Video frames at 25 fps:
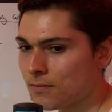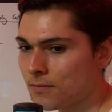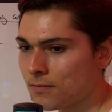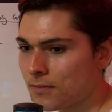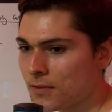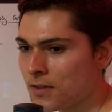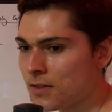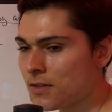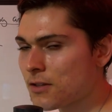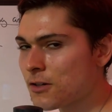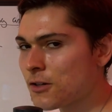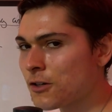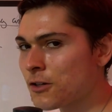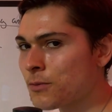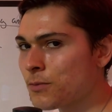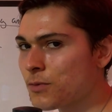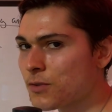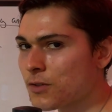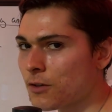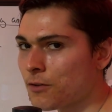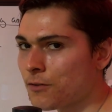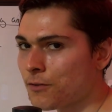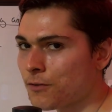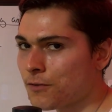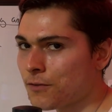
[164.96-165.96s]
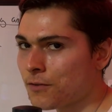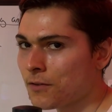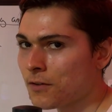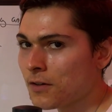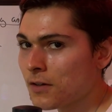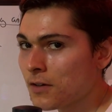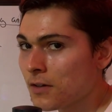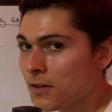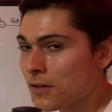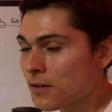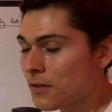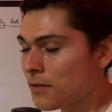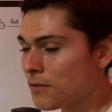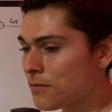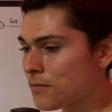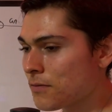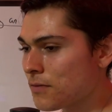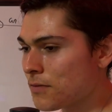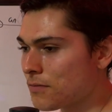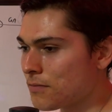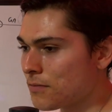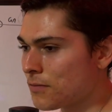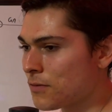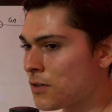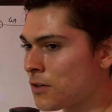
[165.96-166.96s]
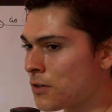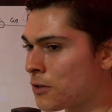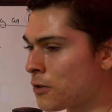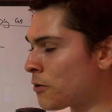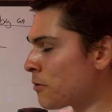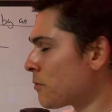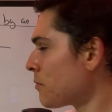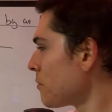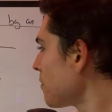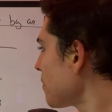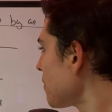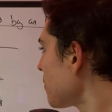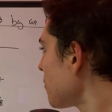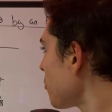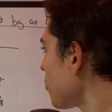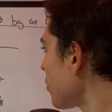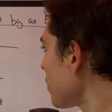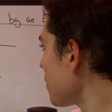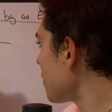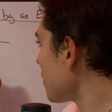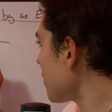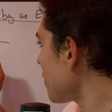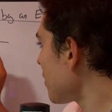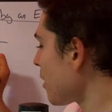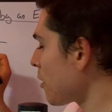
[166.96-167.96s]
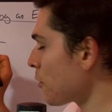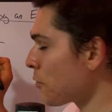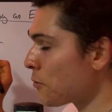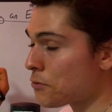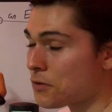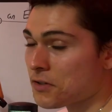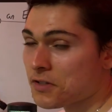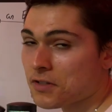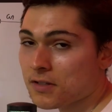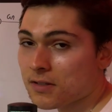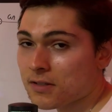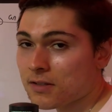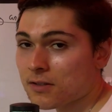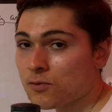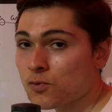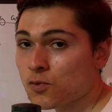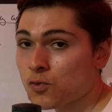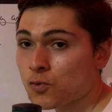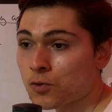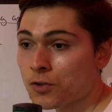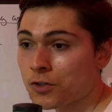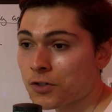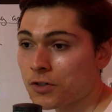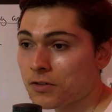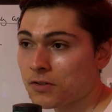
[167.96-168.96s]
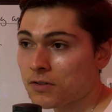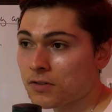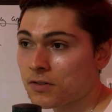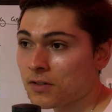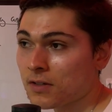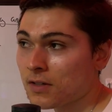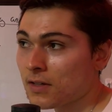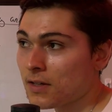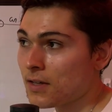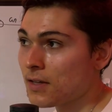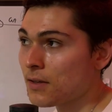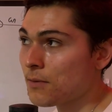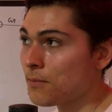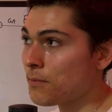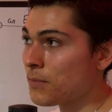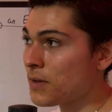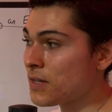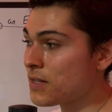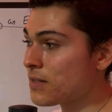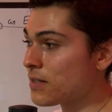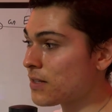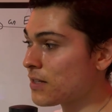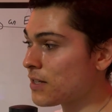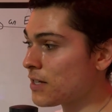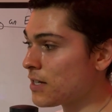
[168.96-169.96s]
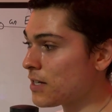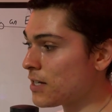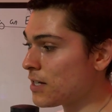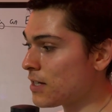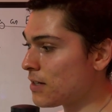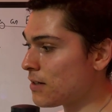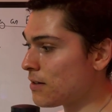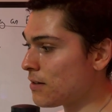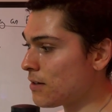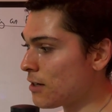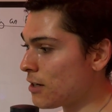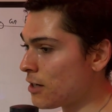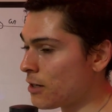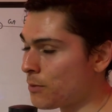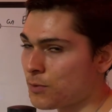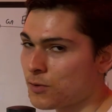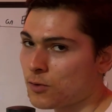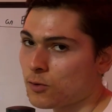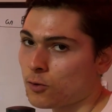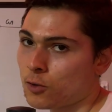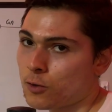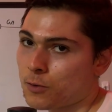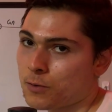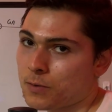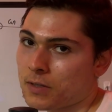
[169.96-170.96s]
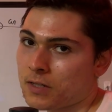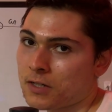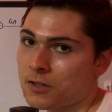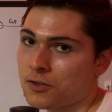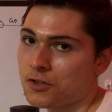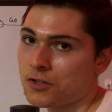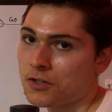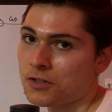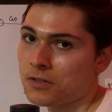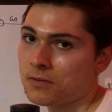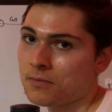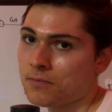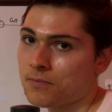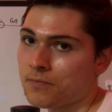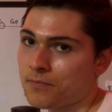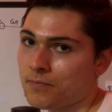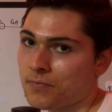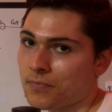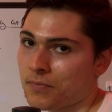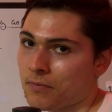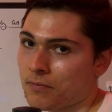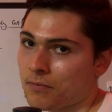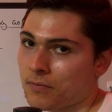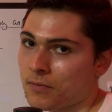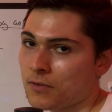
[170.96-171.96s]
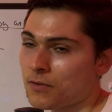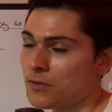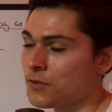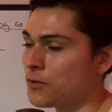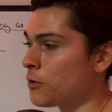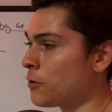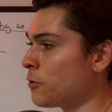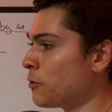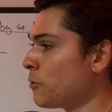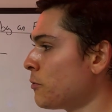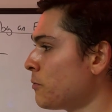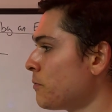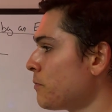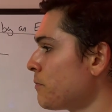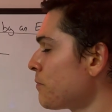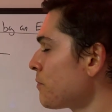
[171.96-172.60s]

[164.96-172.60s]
in terms of, how the resistance works, basically it absorbs energy. So